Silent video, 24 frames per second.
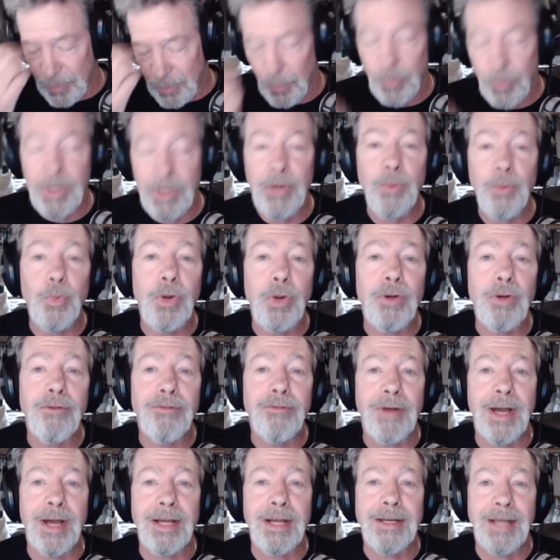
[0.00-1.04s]
We will
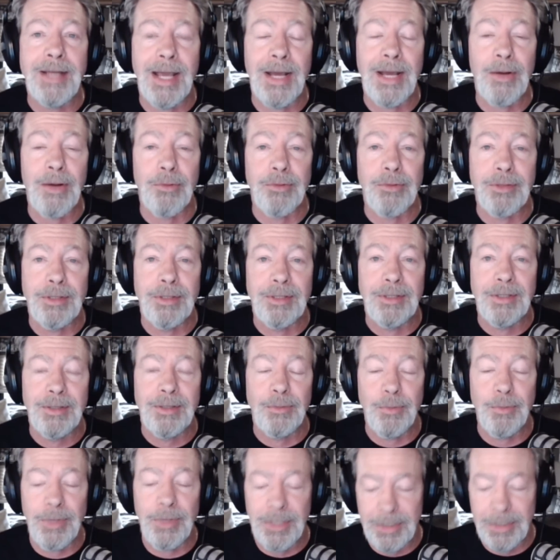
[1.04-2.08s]
find out.
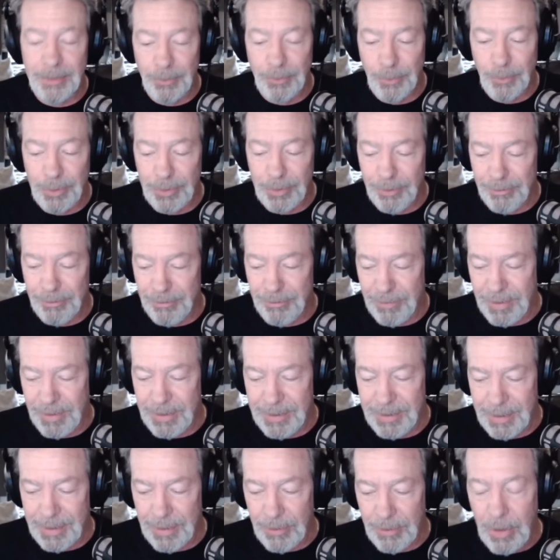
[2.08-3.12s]
We will
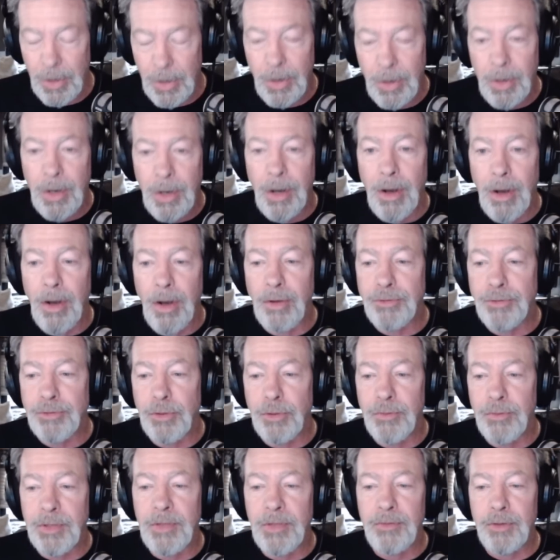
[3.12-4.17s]
find out.
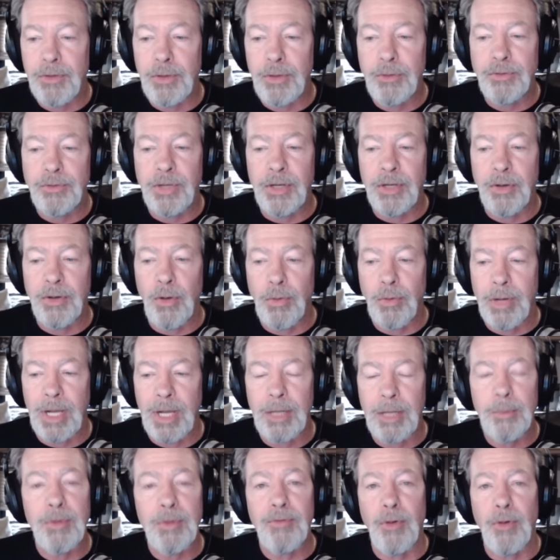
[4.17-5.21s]
Also, the other news on Oak
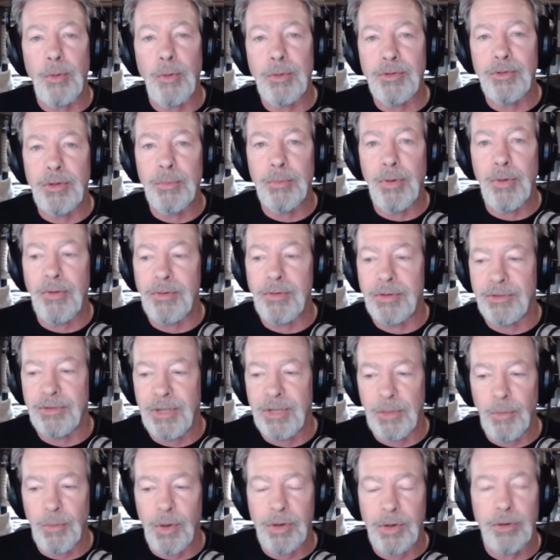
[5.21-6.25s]
Island, before we jump over to
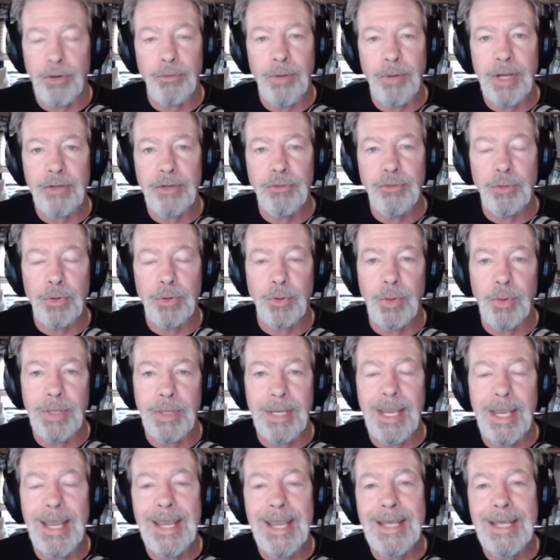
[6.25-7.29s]
Skinwalker Ranch real
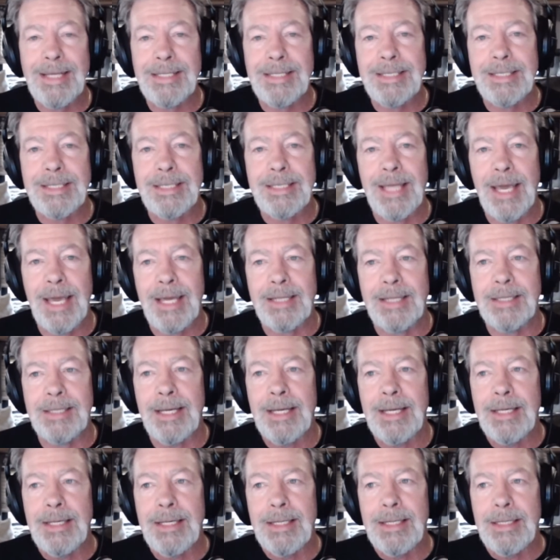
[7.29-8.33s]
quick, is that
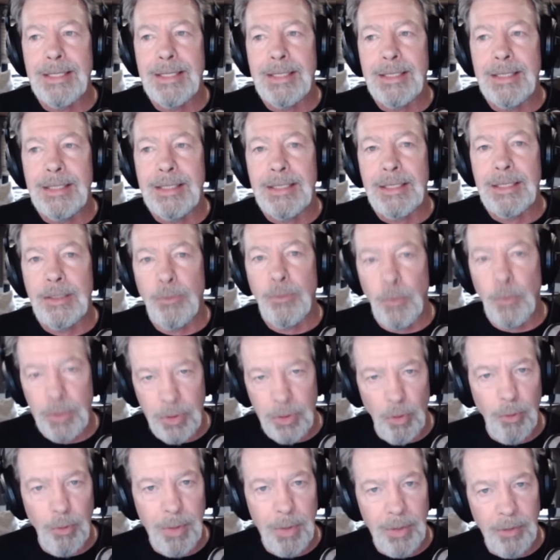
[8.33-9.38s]
we
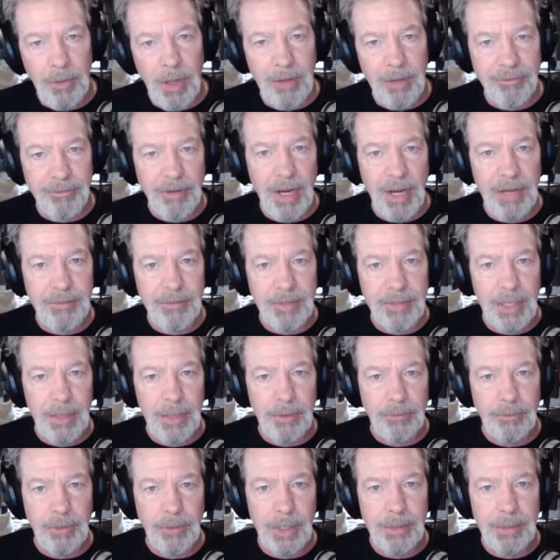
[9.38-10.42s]
know about Lot 5
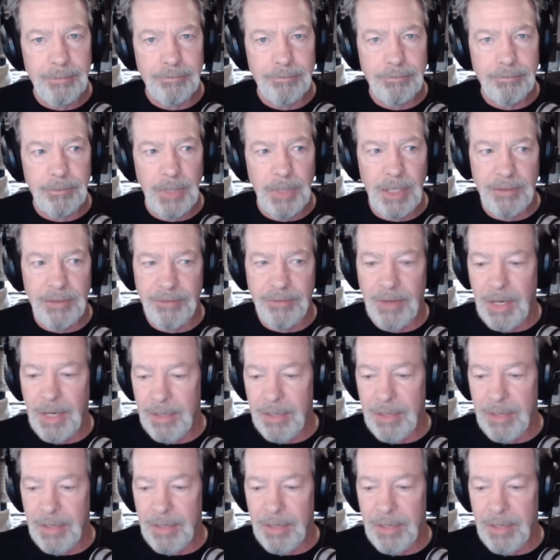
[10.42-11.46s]
now, right? Lot
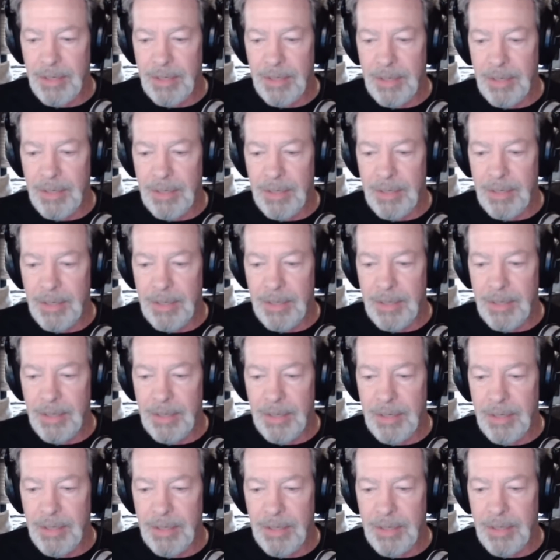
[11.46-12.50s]
5 was Robert Young's
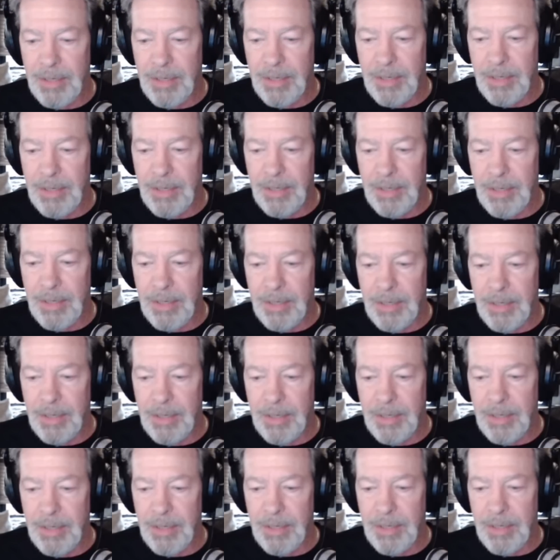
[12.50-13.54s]
property. He owned
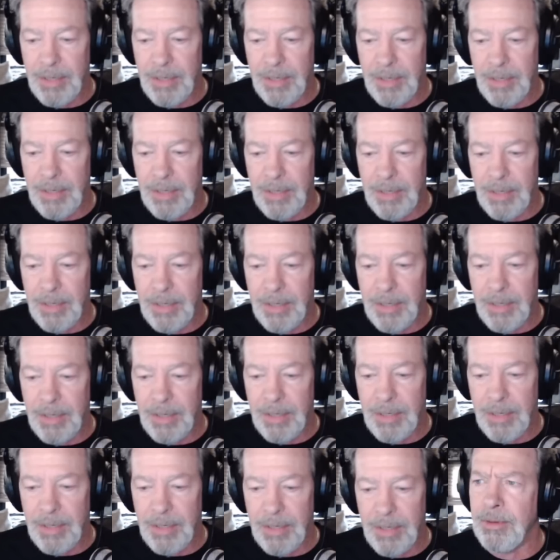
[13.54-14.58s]
it for many, many years,
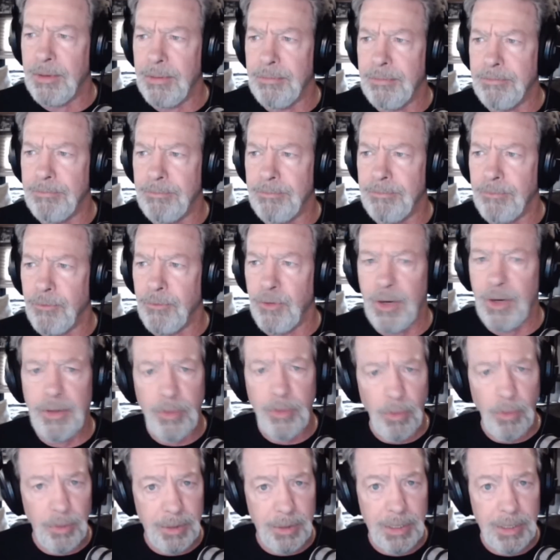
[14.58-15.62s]
bought it from Fred
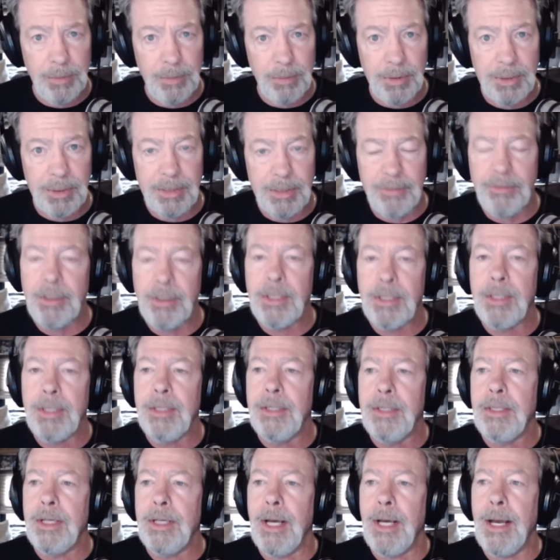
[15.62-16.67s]
Nolan, I believe.
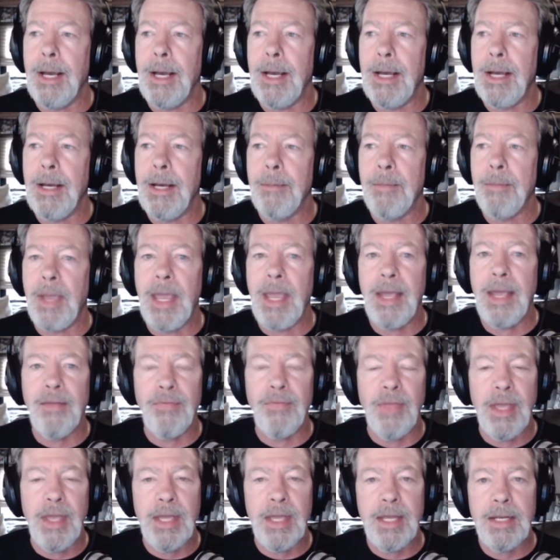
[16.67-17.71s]

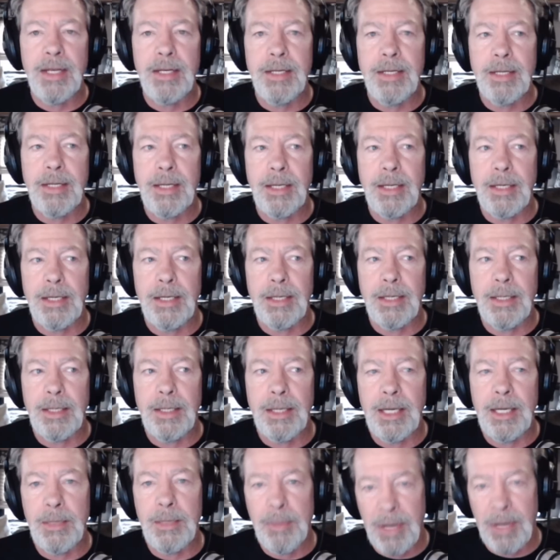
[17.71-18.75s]
And then
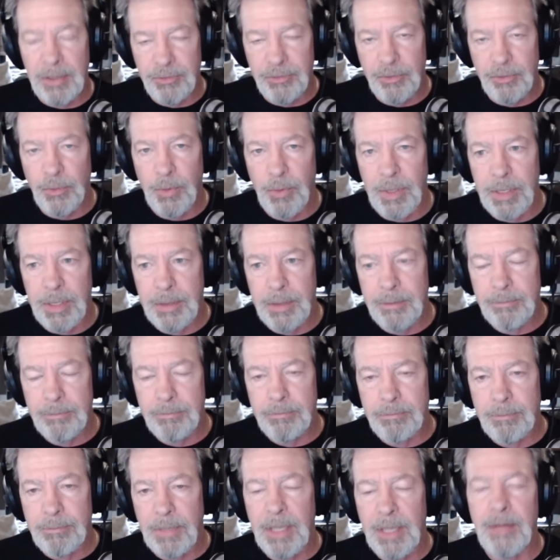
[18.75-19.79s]
he passed away,
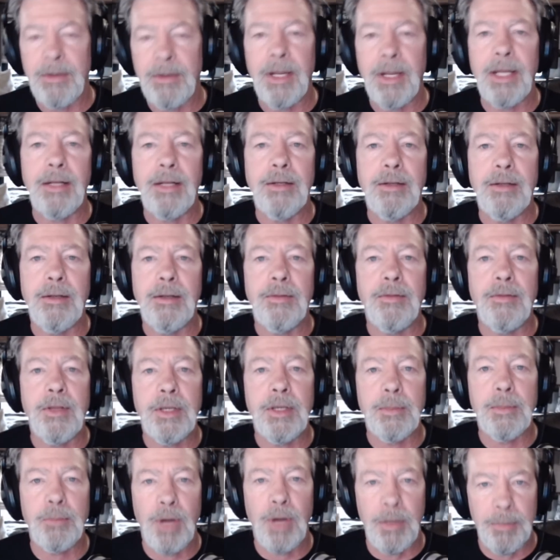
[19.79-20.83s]
and then
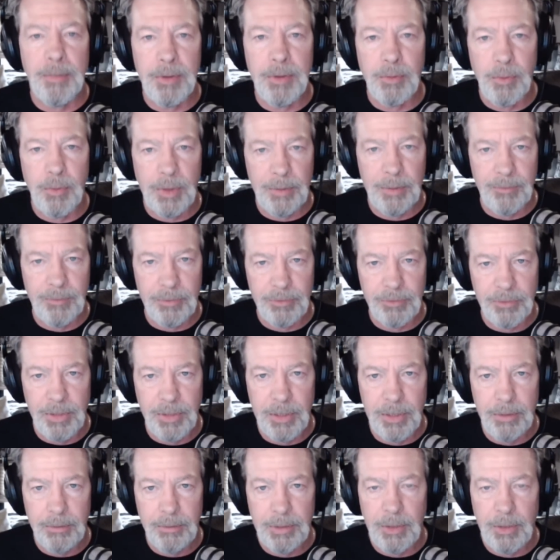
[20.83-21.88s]
the property went up for
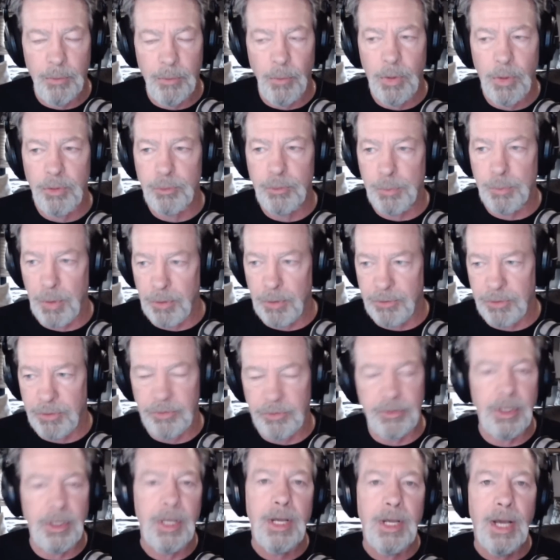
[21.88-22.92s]
sale. It was
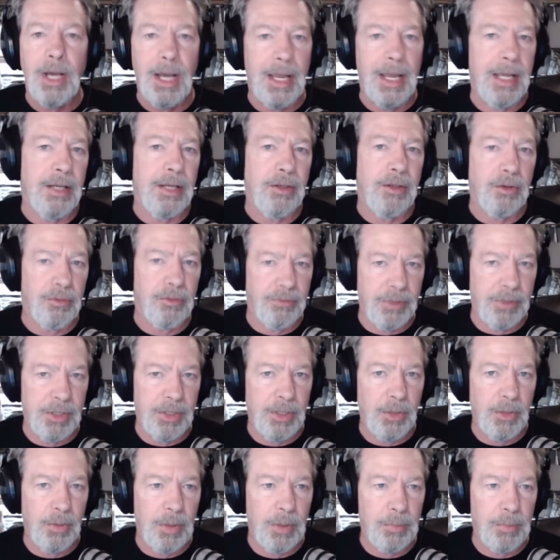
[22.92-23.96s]
purchased. I had a little
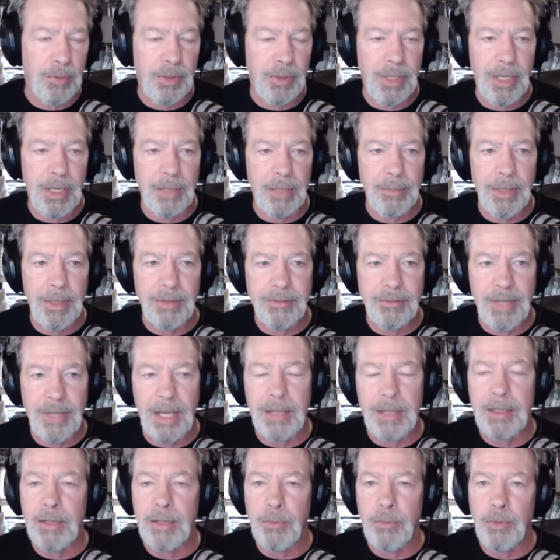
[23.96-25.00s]
video I put out about
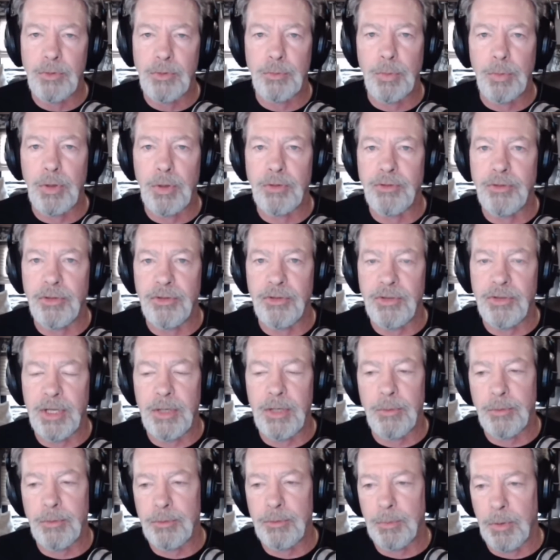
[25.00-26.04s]
that. It was purchased,
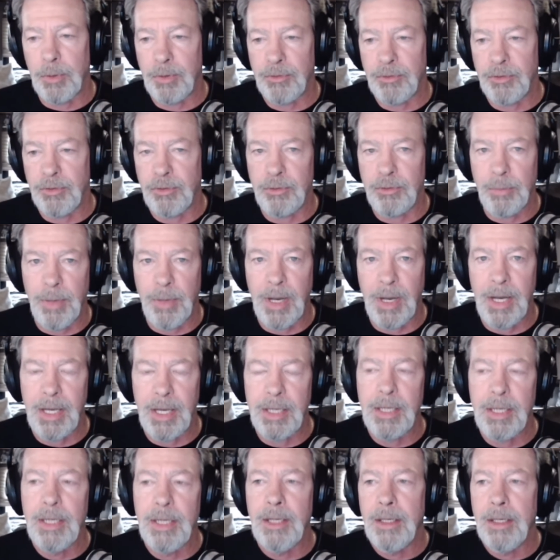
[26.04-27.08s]
and it was purchased
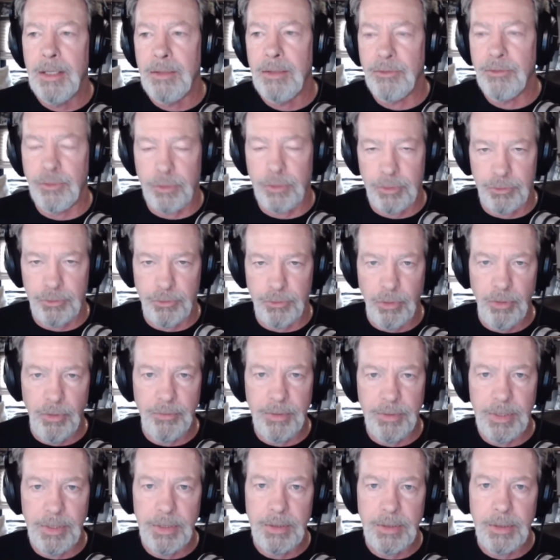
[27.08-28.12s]
by
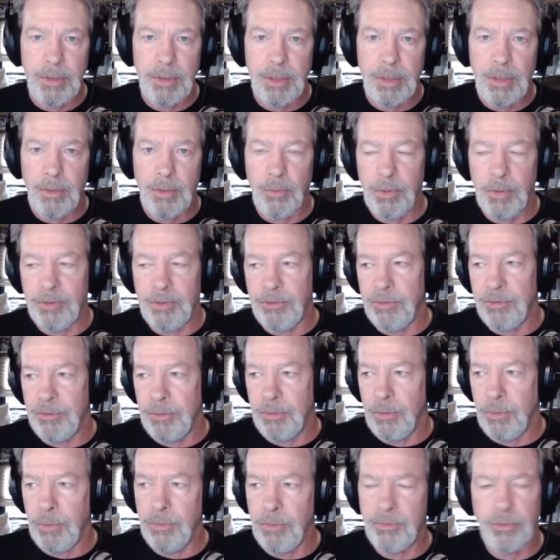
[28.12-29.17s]
Circatrova.
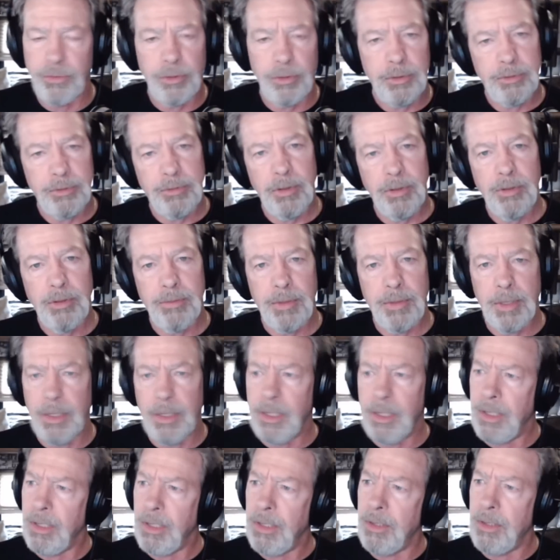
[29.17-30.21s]
Which, who's
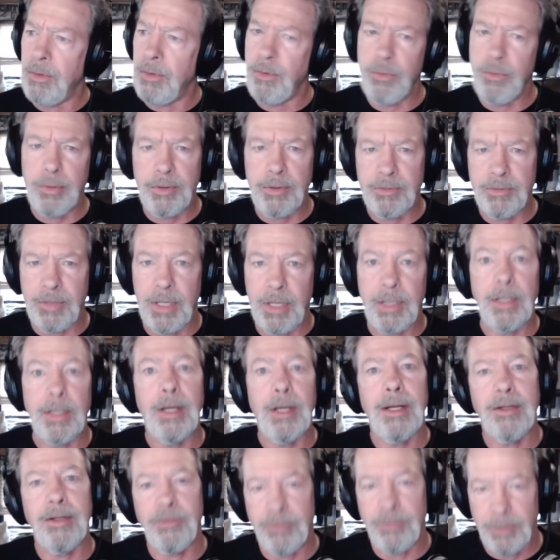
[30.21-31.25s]
Circatrova? Who is that?
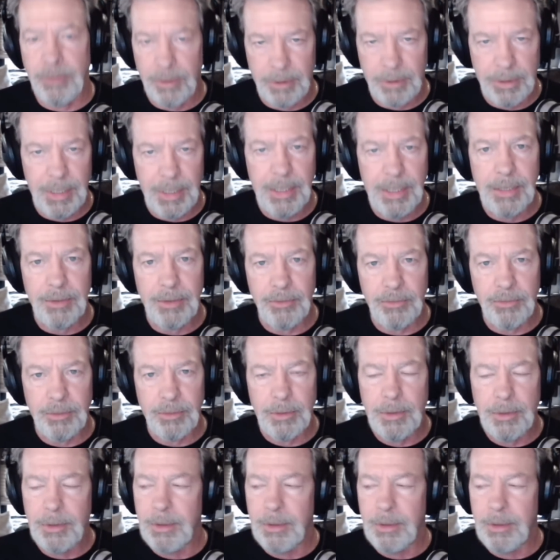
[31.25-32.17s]
It's the Laginas.